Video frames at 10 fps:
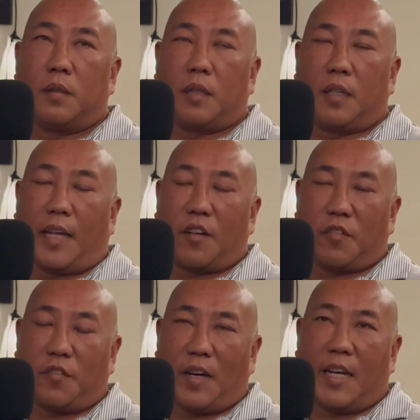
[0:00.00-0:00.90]

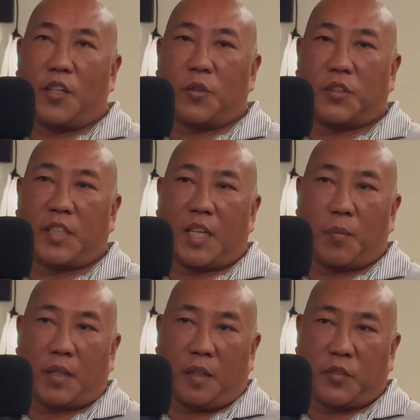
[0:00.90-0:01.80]
clarify your
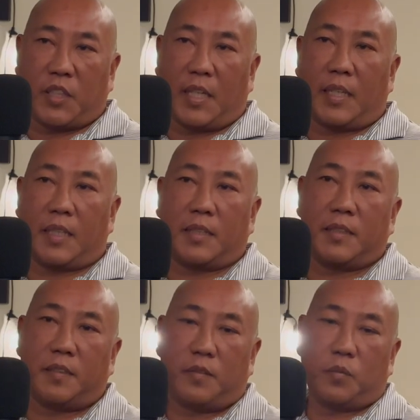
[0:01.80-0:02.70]
statement of saying
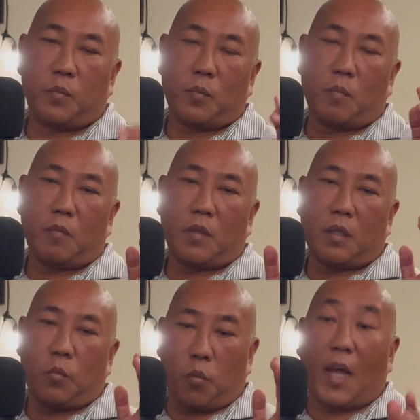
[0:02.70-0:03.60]

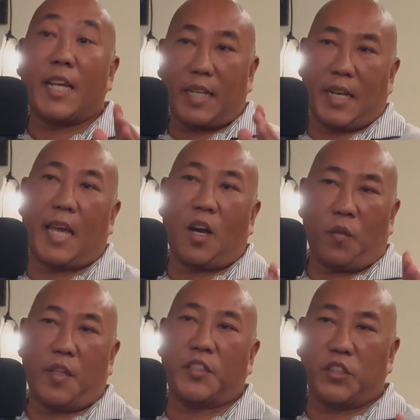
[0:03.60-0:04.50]
right now
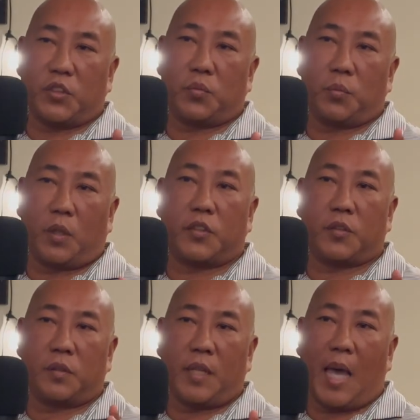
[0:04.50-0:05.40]
this is what's
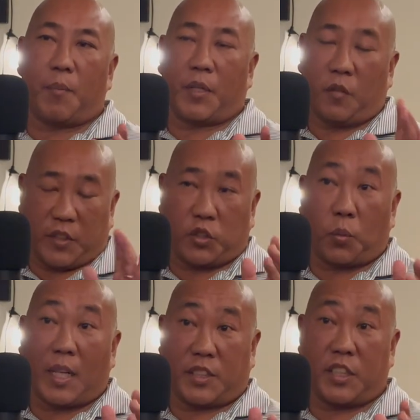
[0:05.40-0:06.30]
happening or this is
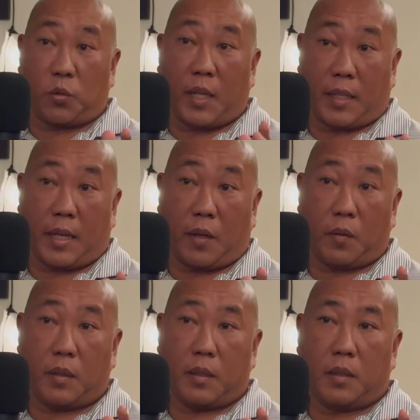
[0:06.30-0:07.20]
what I see right now,
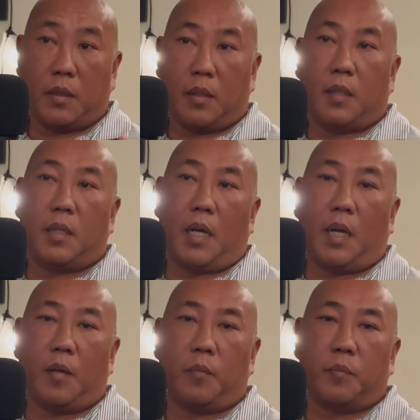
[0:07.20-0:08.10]
um,